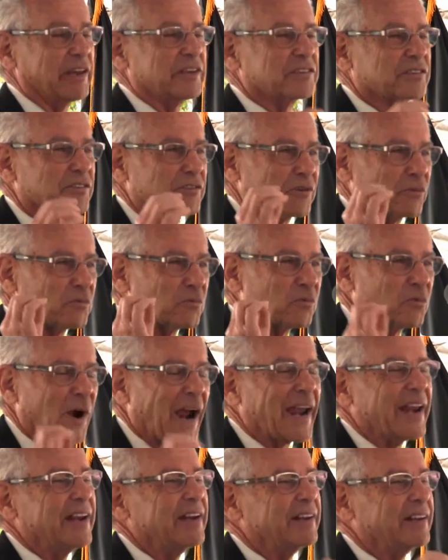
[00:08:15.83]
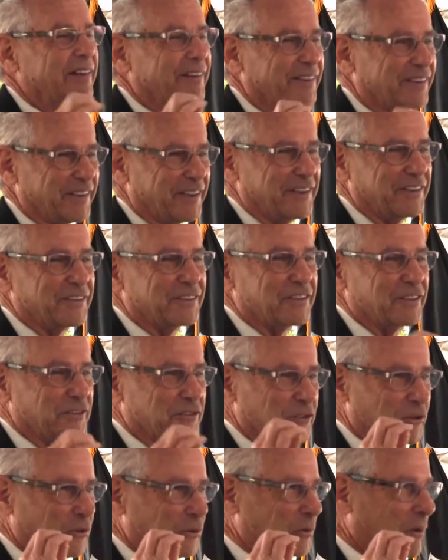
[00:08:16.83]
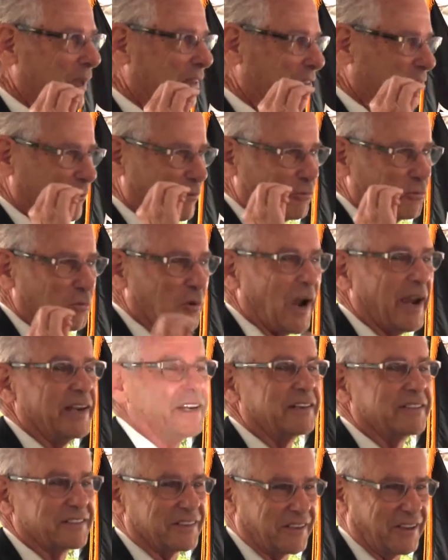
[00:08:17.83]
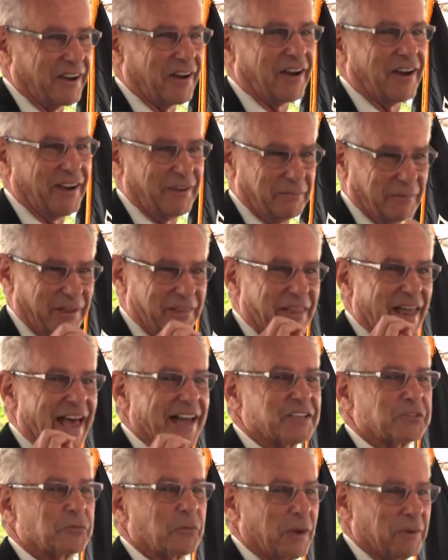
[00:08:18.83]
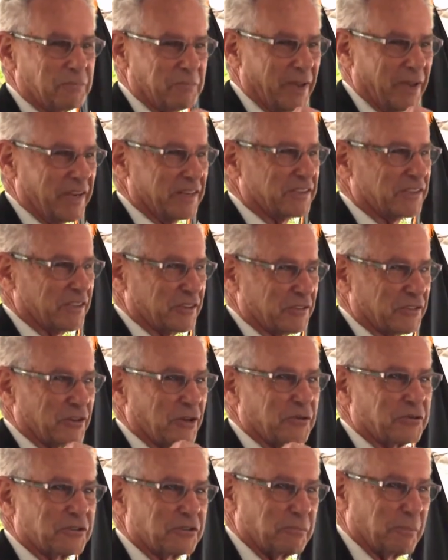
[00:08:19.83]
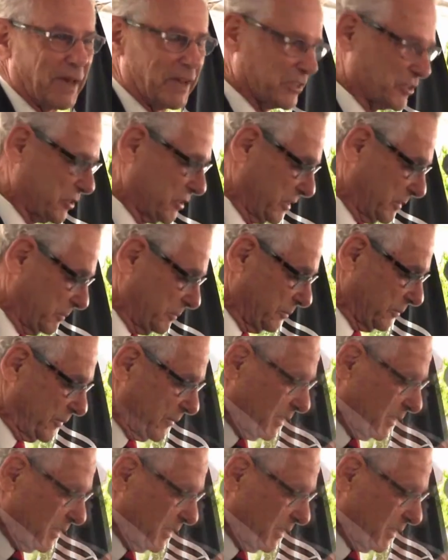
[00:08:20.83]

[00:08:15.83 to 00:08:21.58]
It's the right thing to do at the right time, and that's what makes it so special.